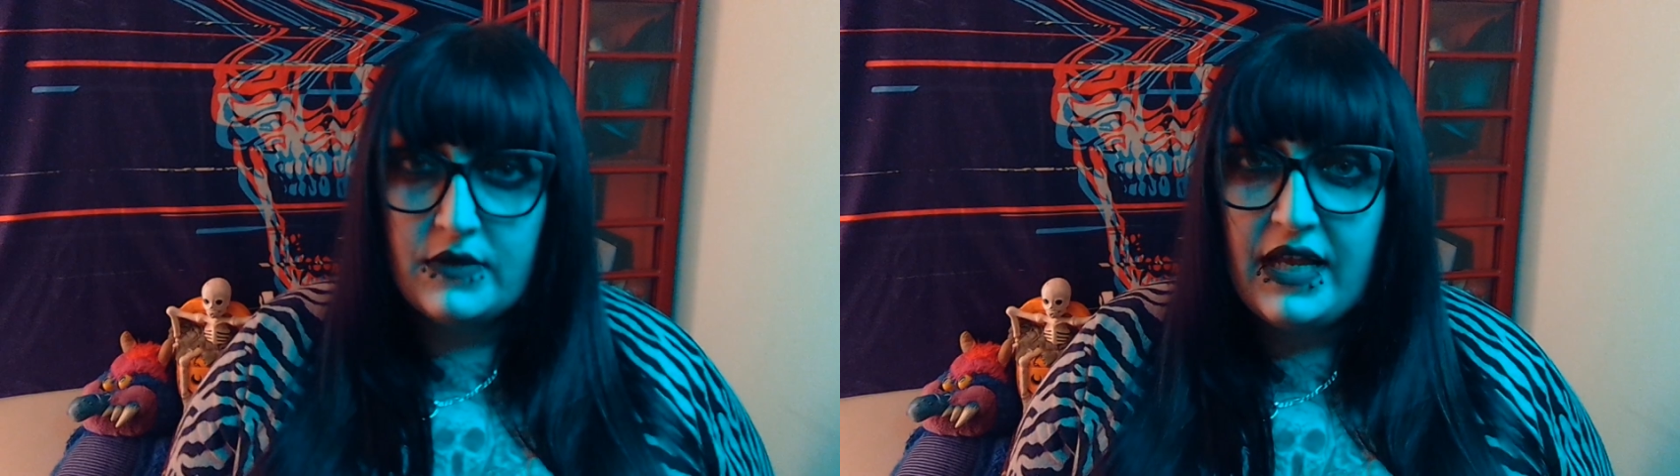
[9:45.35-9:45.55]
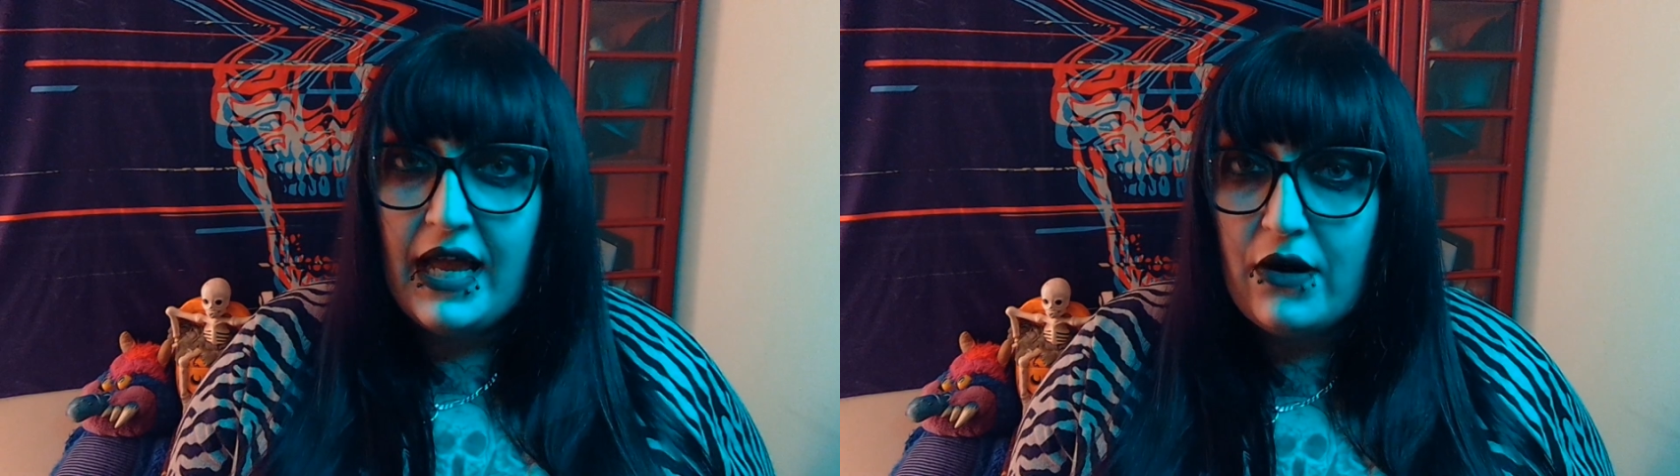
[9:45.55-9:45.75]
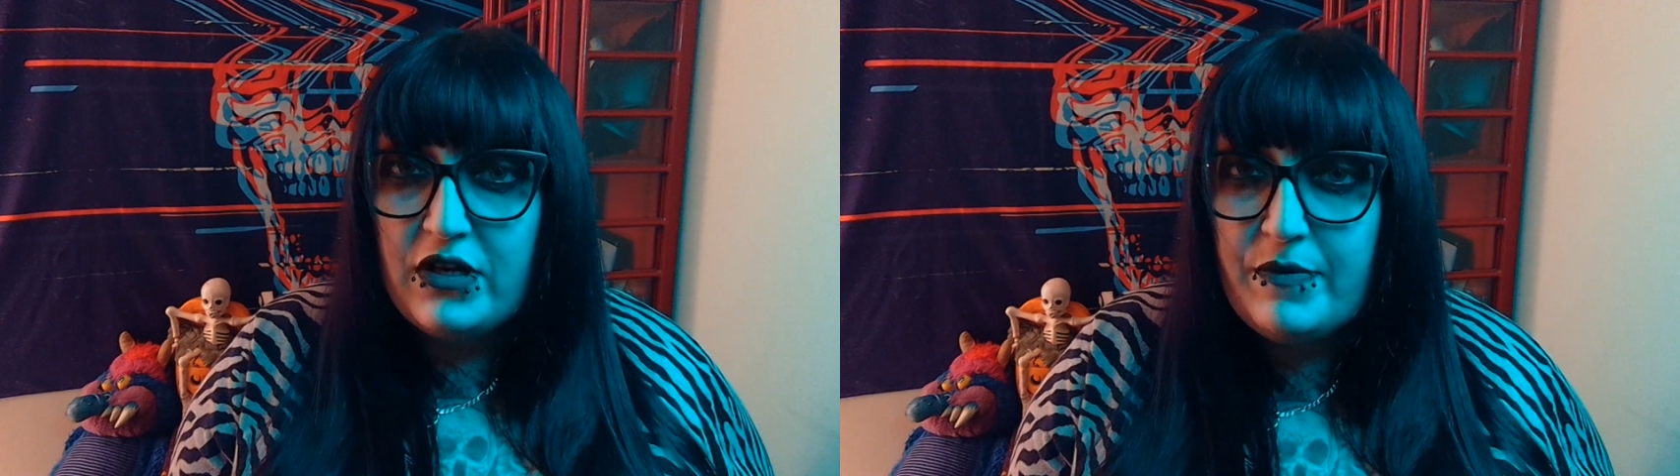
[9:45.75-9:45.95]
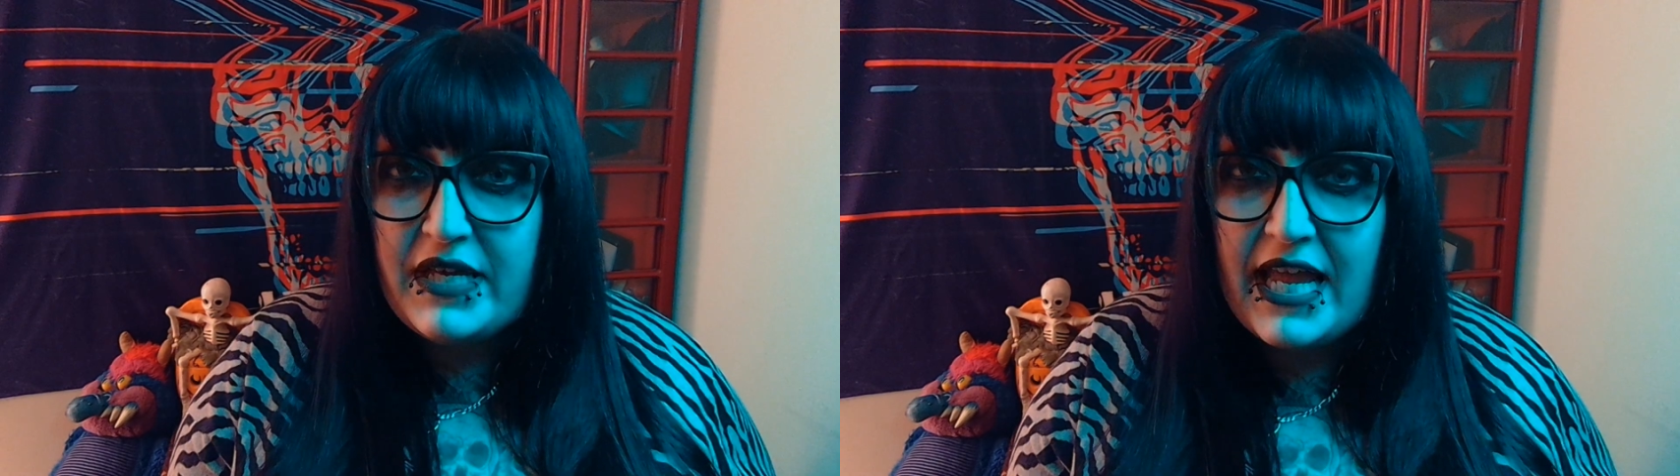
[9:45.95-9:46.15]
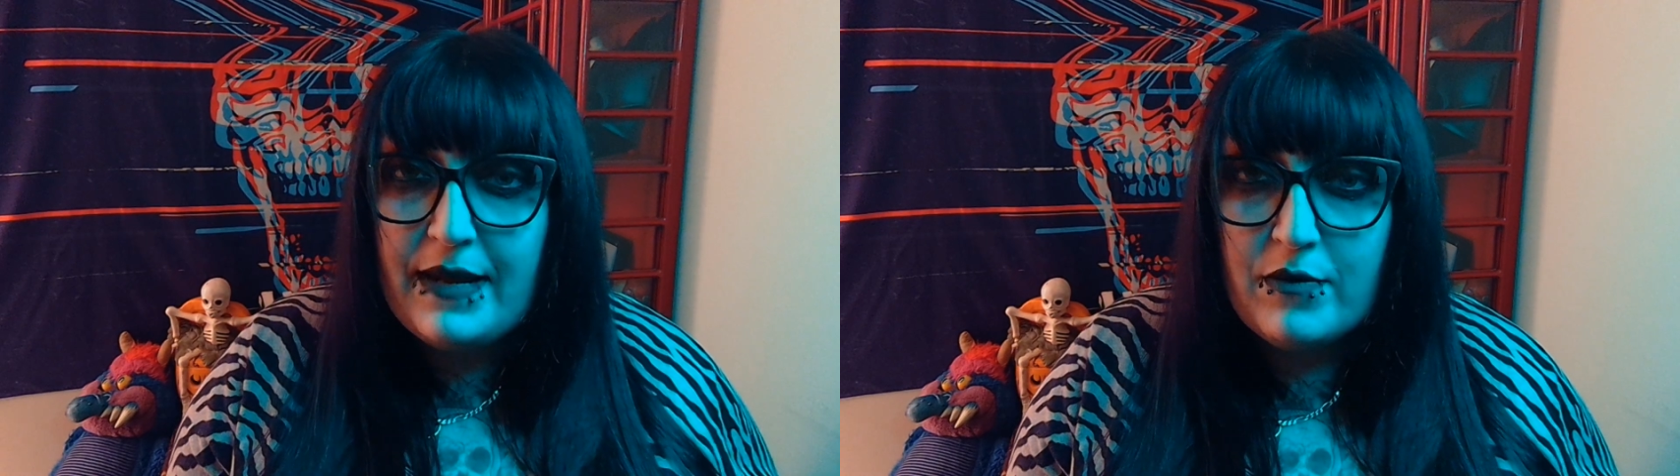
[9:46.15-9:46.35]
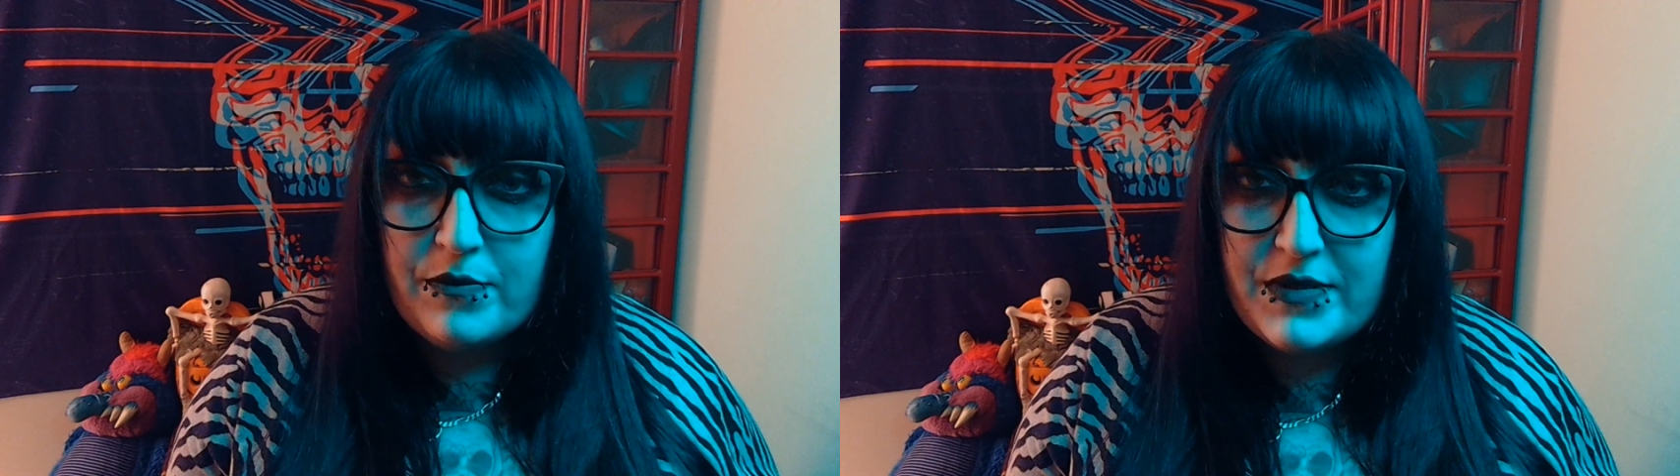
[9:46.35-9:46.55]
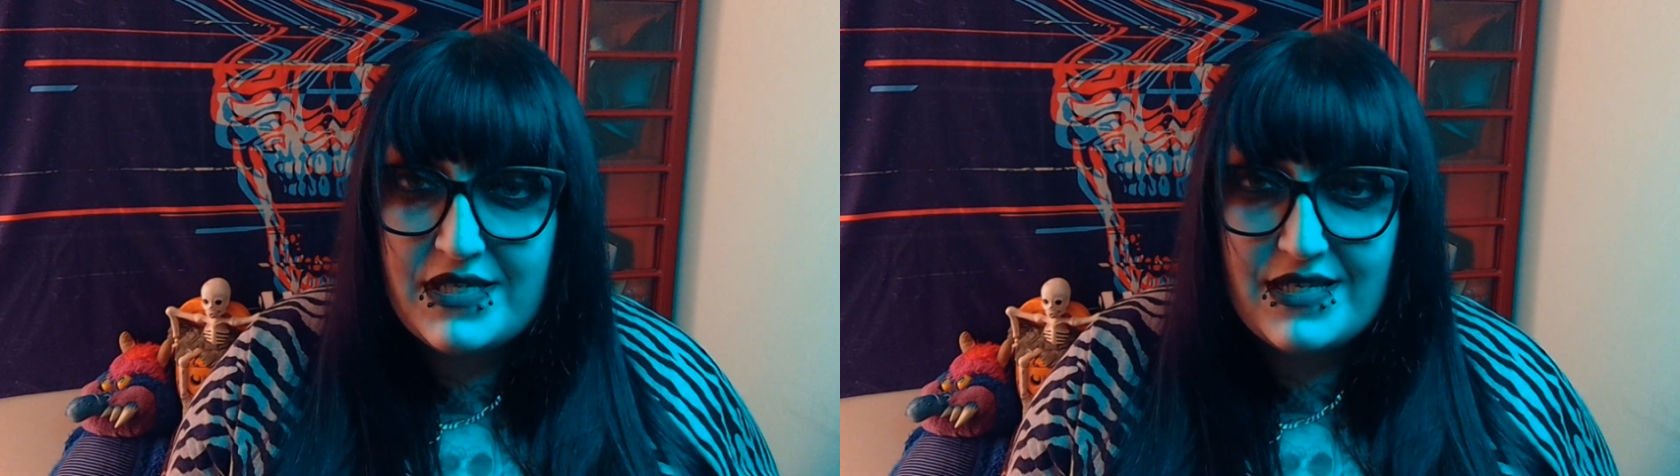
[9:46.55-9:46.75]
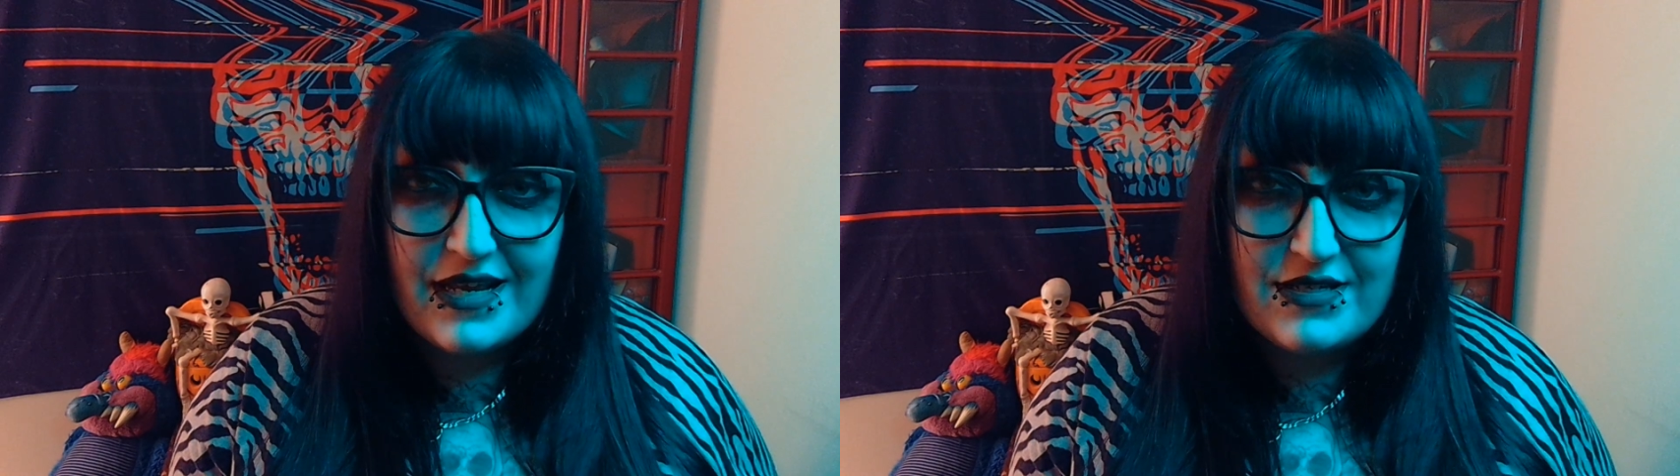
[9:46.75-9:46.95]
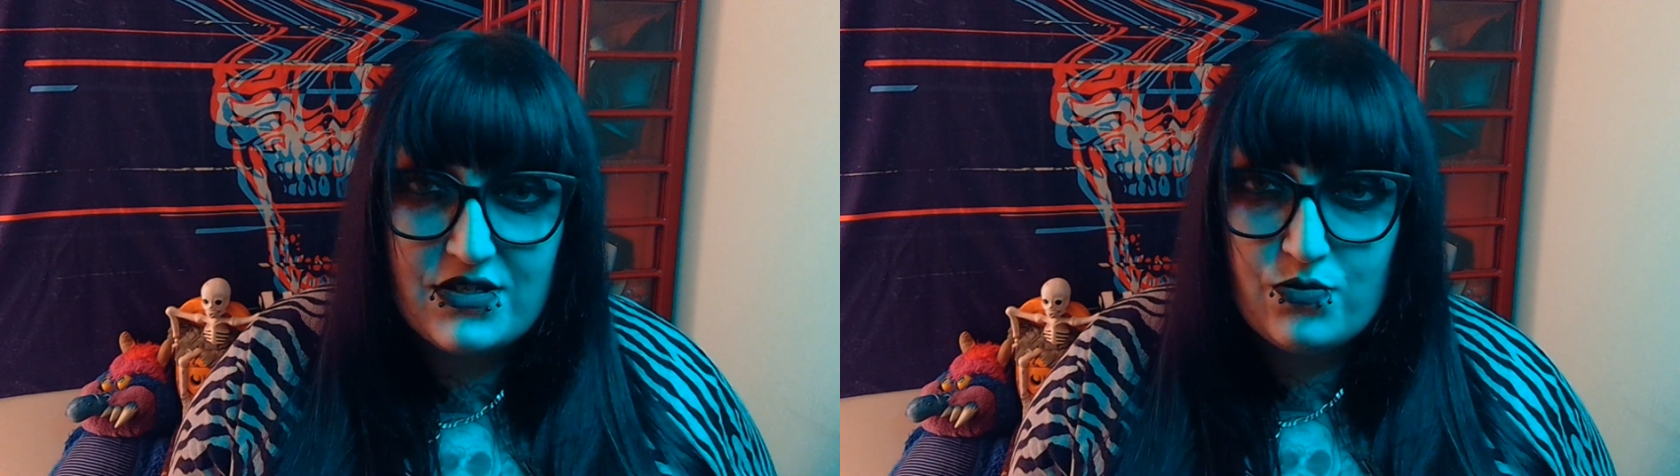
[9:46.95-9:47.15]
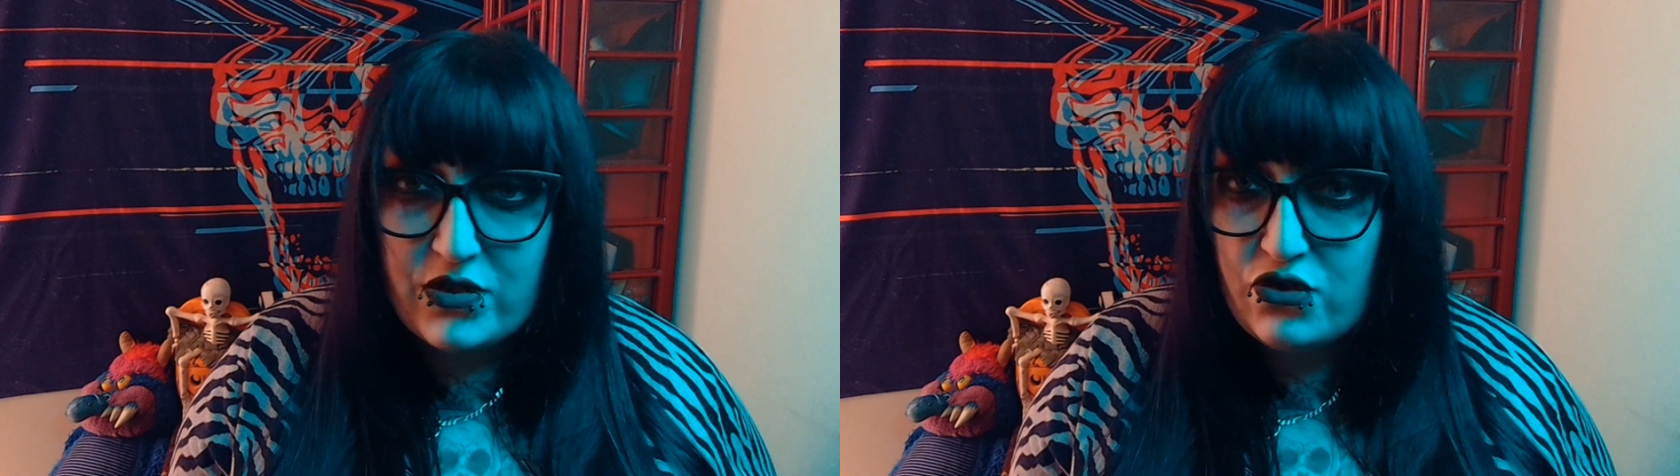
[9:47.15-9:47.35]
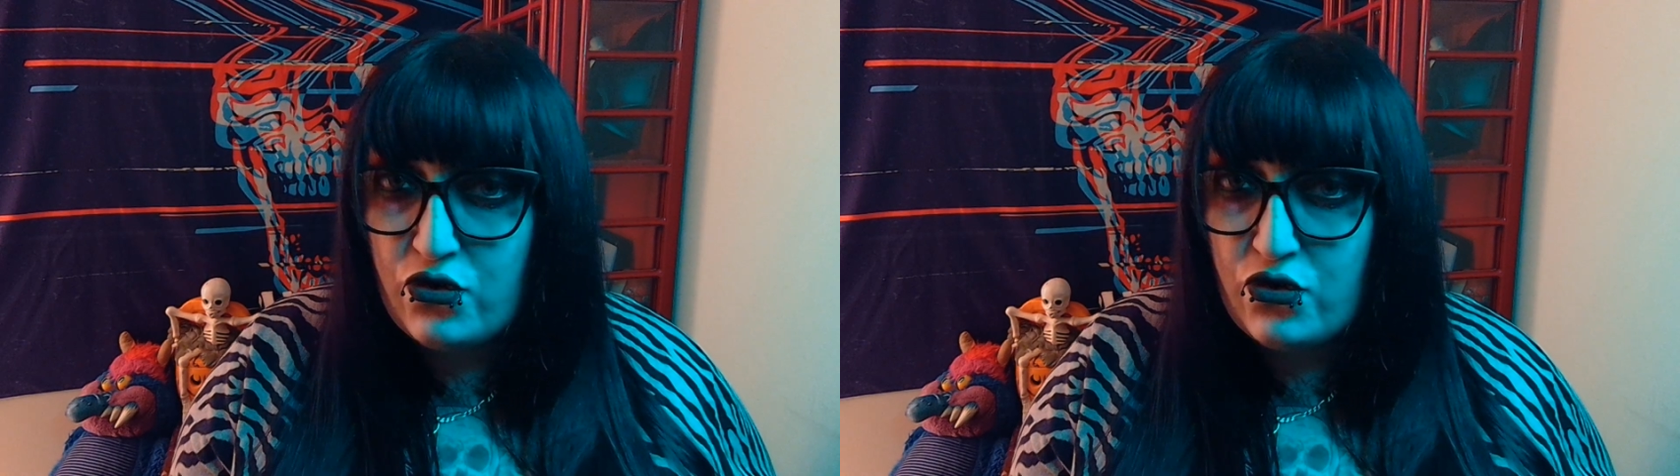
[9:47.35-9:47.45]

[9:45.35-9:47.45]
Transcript: Howdy became obsessed with